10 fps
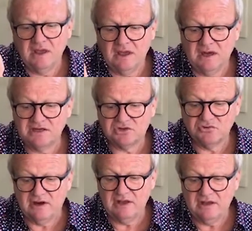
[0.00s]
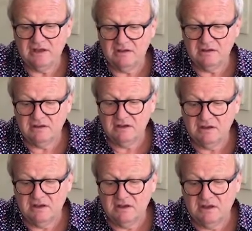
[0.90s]
it is really,
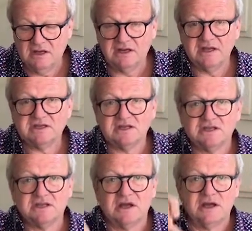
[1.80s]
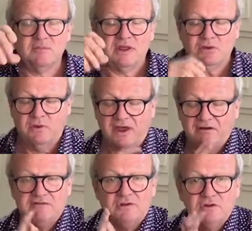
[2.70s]
it is this time that we
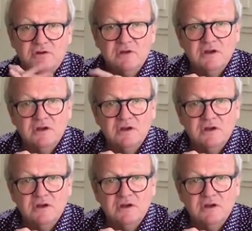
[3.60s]
have to